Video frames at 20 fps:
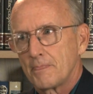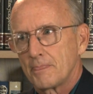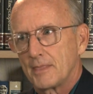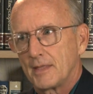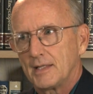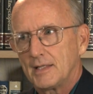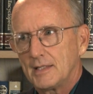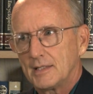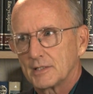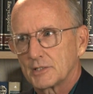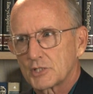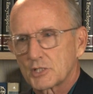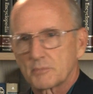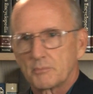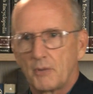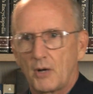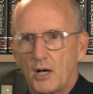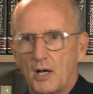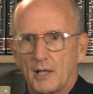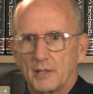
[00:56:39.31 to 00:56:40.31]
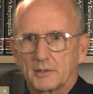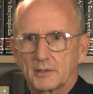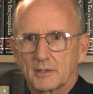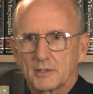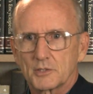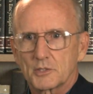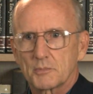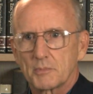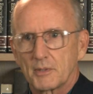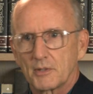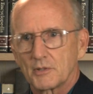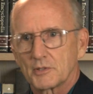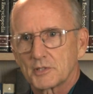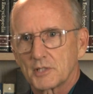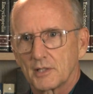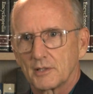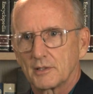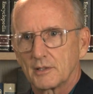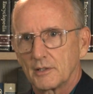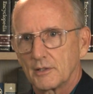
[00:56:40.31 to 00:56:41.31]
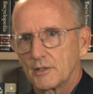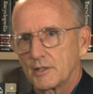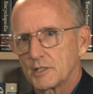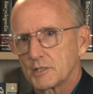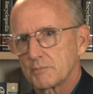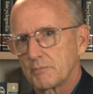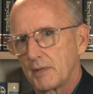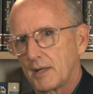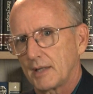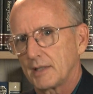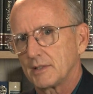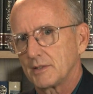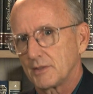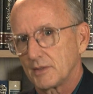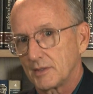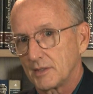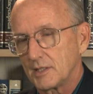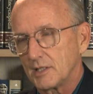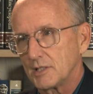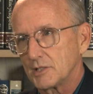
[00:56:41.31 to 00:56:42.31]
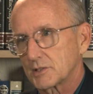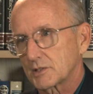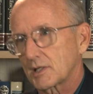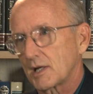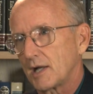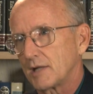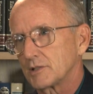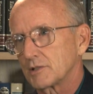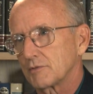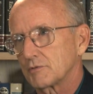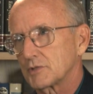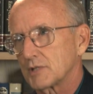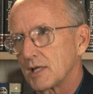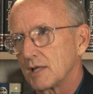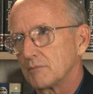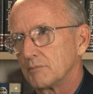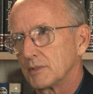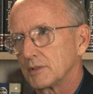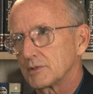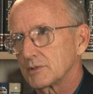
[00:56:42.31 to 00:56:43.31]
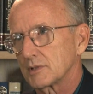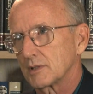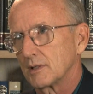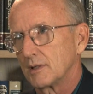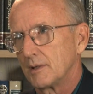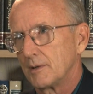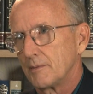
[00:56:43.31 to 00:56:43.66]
that he had spawned conspiracy theories by these kinds of statements.